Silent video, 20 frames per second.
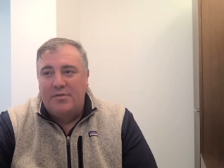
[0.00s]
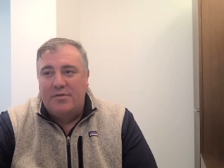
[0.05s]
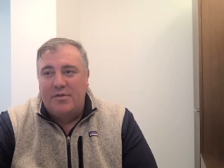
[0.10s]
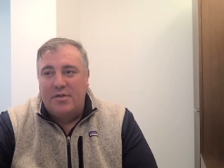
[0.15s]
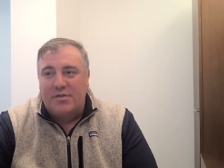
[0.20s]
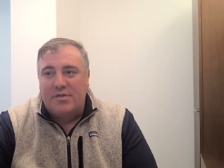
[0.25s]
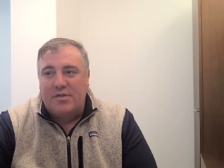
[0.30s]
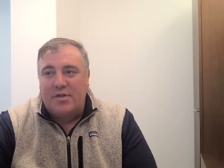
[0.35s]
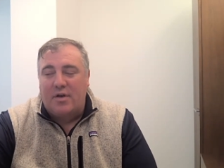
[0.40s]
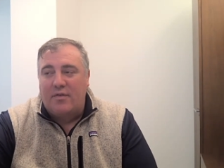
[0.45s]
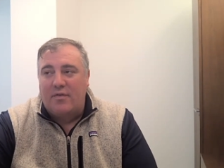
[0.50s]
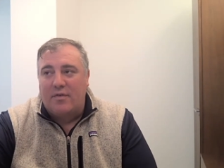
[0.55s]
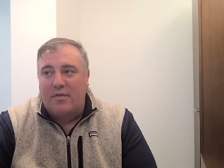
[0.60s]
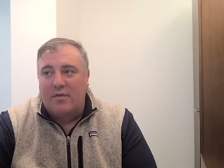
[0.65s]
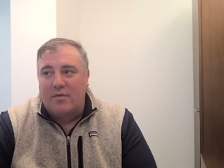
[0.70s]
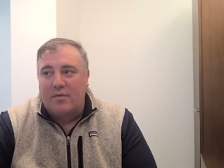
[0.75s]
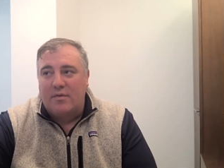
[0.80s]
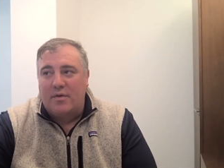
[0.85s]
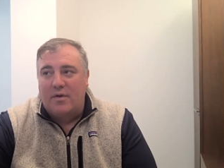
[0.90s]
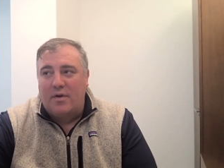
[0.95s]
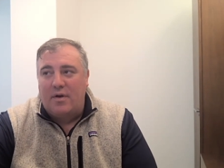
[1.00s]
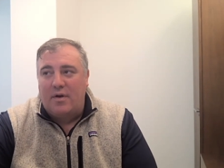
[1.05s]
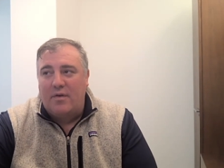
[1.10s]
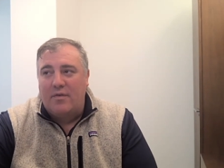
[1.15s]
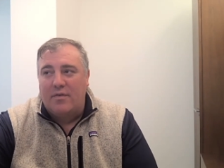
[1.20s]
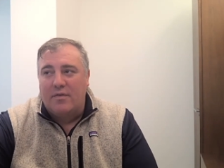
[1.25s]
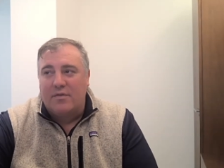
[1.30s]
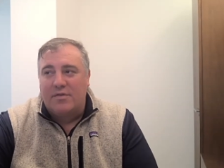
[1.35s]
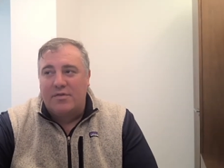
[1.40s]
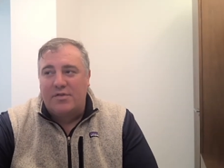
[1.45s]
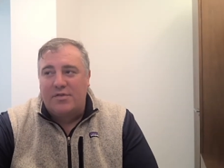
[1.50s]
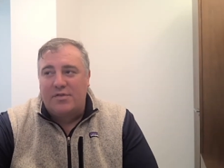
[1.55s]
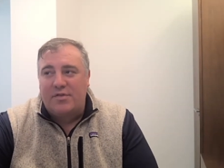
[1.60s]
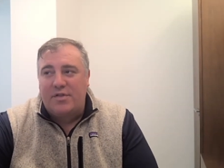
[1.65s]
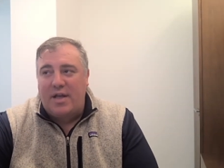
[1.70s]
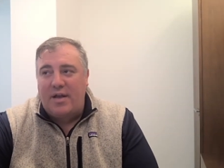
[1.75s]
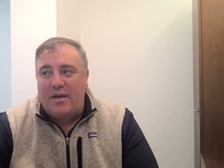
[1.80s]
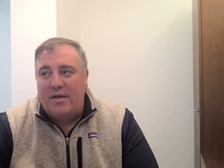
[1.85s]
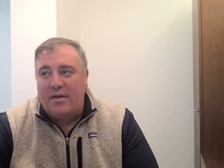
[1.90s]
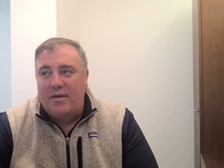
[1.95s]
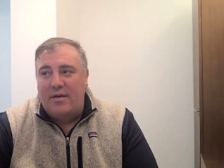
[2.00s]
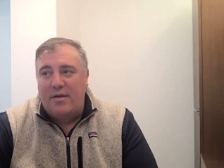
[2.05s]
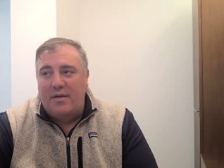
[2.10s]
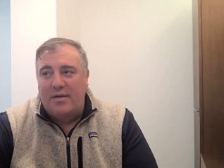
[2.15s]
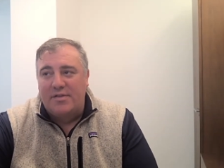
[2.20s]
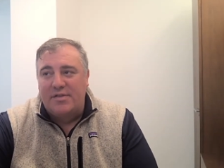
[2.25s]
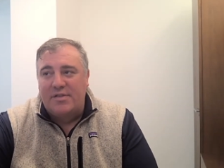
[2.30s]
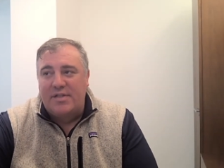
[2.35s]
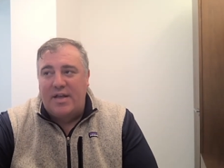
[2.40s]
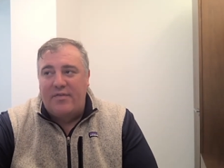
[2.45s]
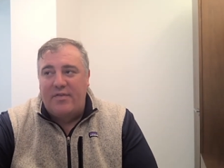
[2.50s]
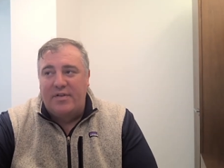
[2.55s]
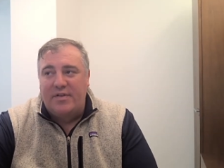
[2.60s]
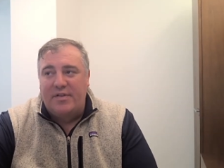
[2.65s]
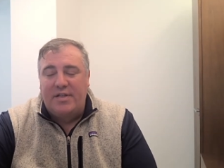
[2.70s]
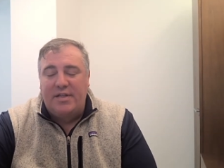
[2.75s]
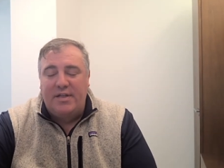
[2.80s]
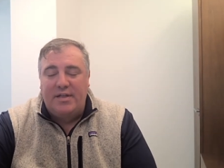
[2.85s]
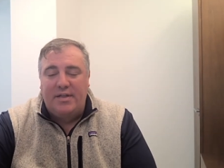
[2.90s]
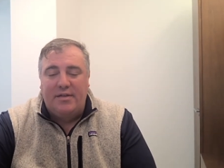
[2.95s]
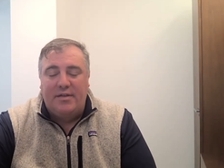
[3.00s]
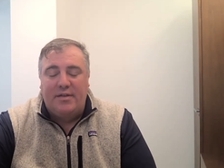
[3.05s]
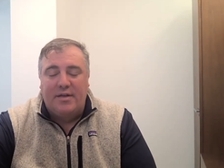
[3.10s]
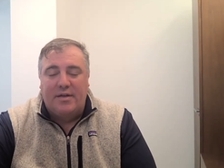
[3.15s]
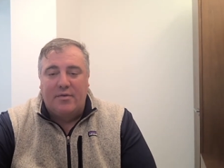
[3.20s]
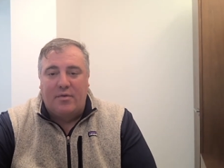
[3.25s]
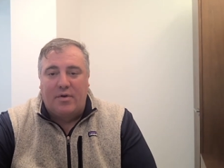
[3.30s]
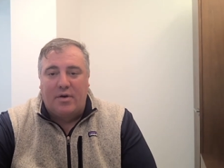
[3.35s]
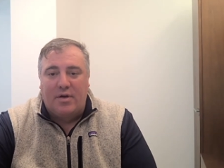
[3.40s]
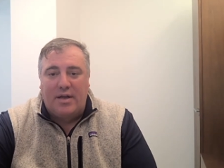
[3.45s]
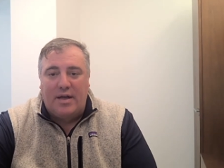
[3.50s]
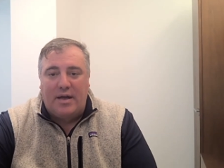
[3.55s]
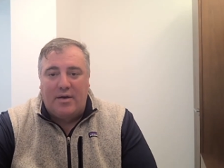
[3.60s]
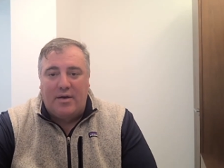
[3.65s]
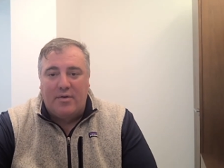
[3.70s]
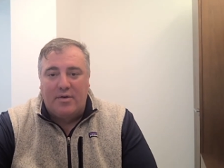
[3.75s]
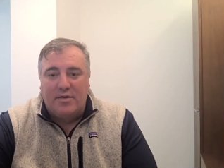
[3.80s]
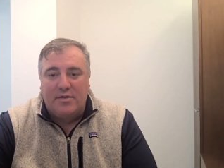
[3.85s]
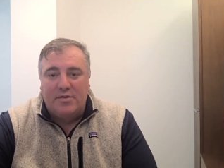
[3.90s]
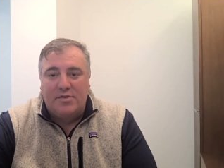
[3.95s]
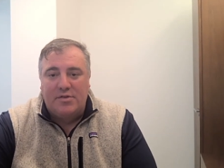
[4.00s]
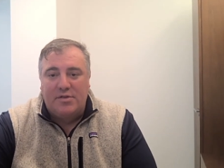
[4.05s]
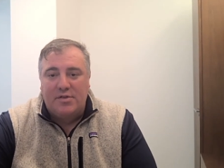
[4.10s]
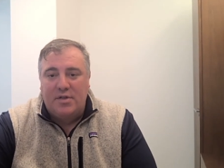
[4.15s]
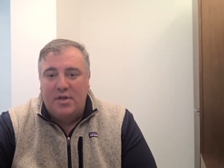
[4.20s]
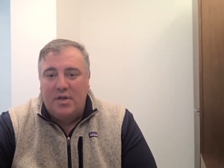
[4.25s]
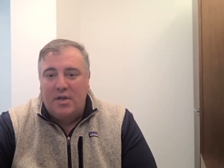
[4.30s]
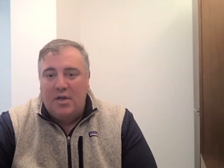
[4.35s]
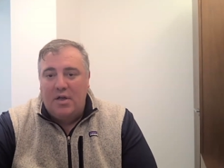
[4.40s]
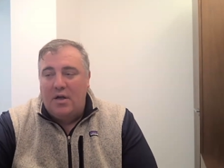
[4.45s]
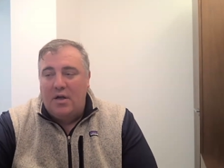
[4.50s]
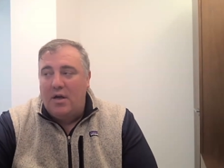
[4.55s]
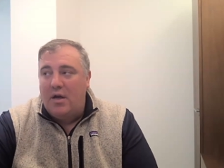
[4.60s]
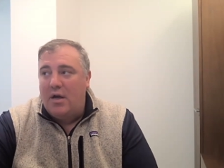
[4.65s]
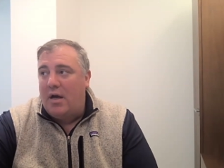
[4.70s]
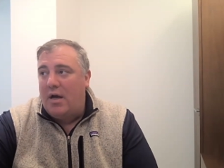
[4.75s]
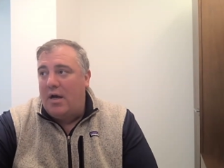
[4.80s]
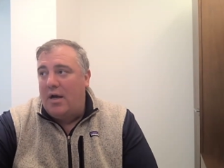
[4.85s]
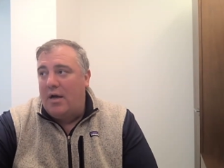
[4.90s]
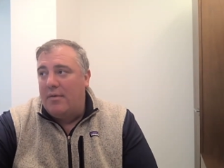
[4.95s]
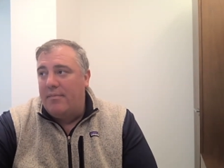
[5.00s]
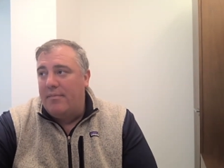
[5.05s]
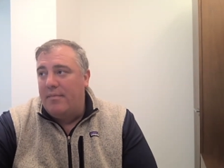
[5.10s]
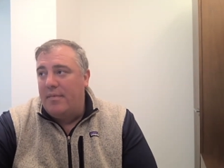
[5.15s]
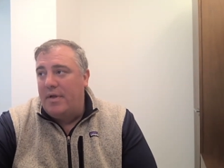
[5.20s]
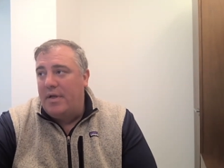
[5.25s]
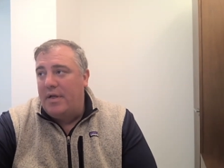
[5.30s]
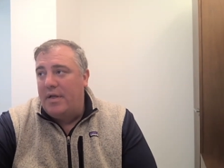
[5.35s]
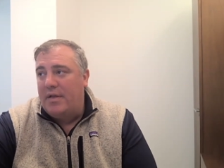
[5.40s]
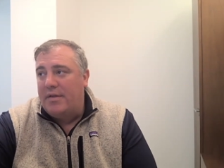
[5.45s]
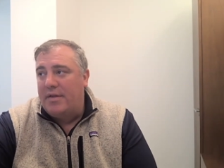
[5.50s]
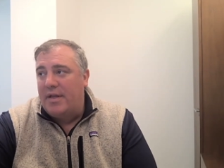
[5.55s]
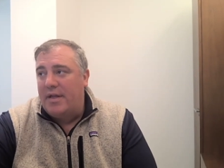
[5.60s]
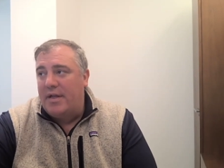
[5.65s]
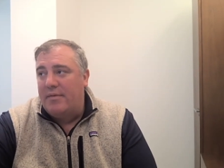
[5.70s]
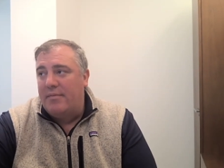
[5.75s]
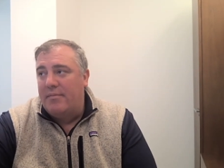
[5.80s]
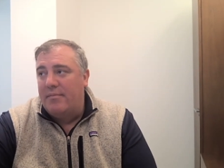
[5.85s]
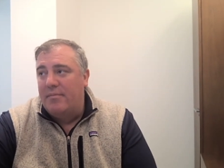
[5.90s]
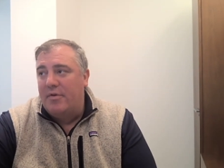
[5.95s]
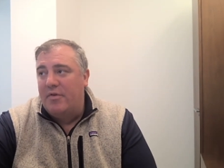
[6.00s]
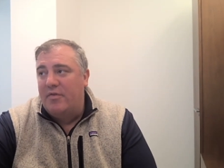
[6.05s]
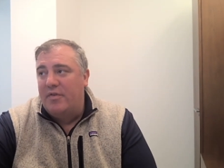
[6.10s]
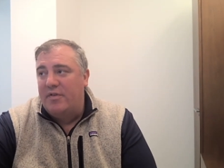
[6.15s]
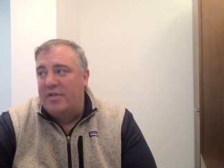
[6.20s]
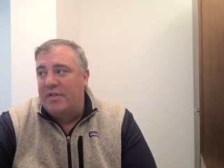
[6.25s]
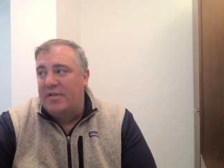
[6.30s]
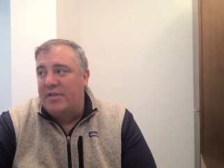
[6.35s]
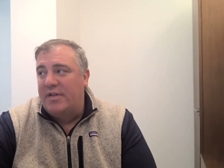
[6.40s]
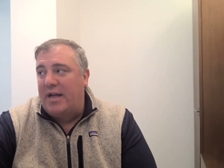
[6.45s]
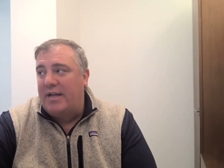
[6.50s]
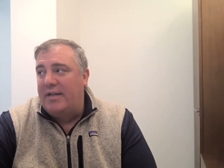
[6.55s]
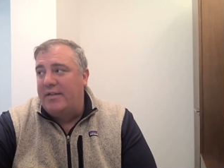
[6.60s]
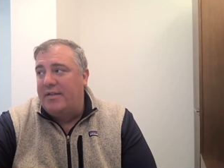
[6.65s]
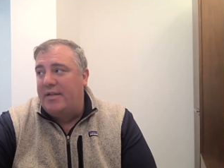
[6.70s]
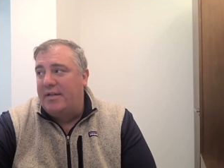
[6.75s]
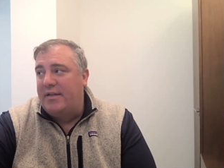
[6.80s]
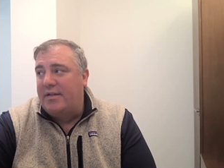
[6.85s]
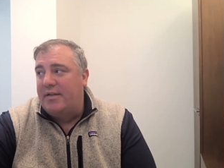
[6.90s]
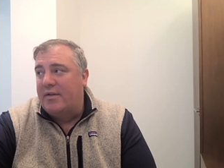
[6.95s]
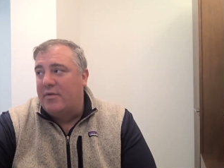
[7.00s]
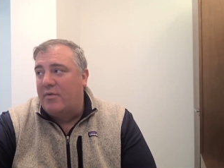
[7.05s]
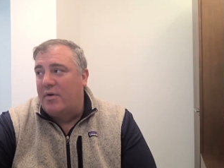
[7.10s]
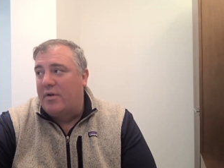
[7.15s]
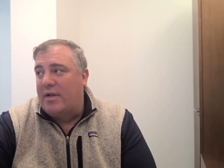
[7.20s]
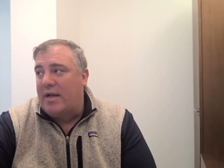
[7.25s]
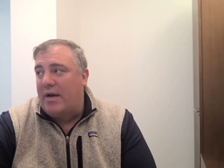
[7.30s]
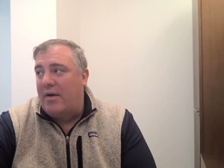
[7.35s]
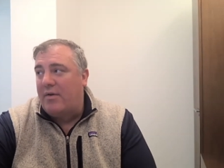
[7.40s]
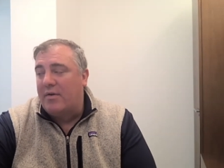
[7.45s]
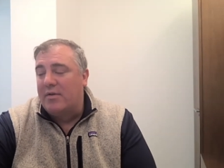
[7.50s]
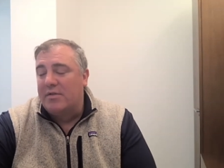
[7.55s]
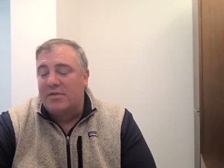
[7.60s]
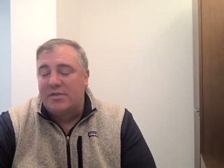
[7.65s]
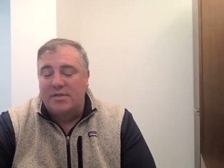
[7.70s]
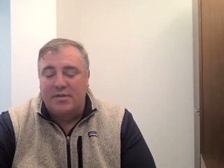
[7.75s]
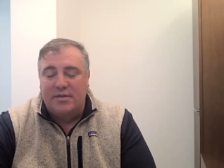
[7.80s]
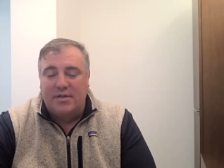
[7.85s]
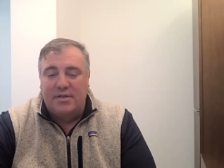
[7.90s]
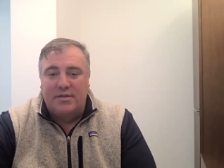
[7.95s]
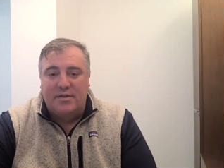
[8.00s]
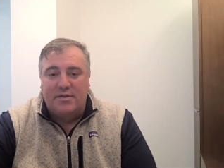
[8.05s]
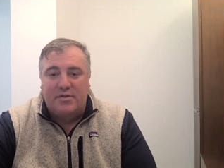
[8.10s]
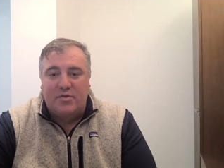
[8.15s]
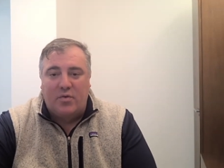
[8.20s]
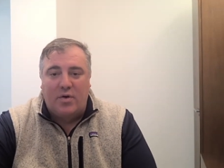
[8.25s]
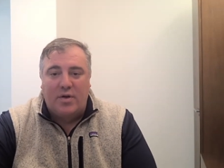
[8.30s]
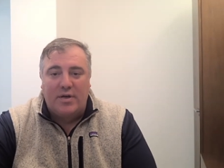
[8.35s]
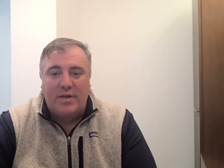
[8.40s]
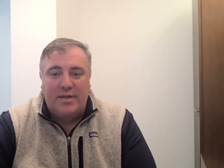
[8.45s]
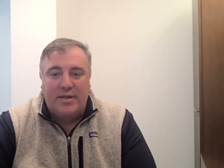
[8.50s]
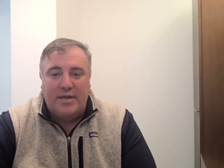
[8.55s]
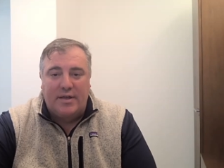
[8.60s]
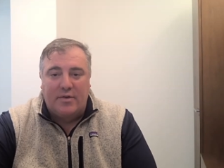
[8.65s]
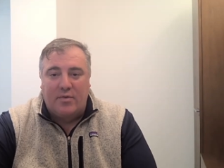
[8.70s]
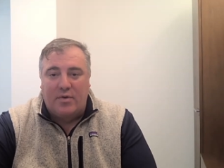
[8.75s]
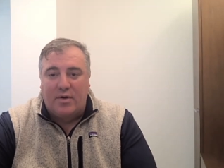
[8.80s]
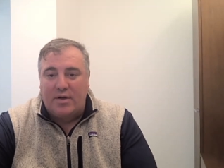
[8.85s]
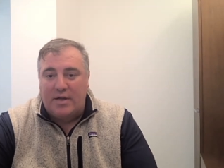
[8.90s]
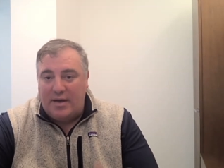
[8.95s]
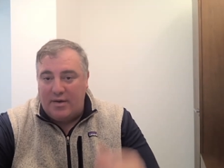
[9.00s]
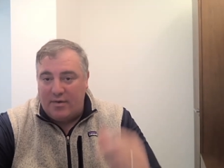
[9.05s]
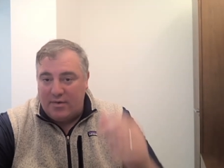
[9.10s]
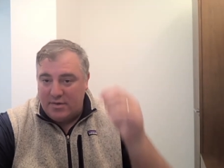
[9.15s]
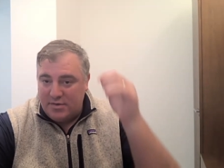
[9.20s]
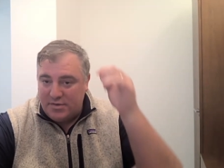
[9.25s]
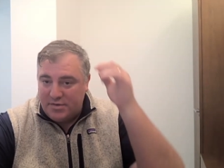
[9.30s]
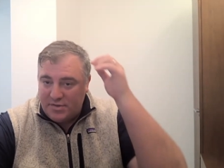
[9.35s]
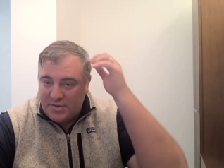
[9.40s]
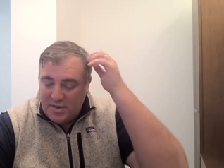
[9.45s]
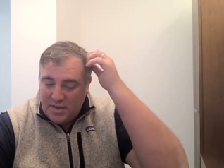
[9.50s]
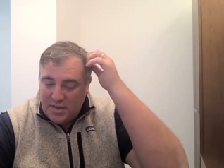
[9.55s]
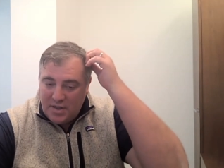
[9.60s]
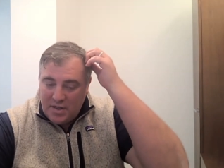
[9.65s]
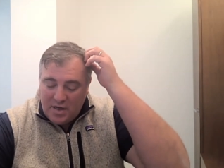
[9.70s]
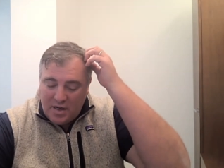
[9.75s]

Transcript: just over 17 gigawatt hours, and then moving to 19 gigawatt hours, and then to 20 gigawatt hours,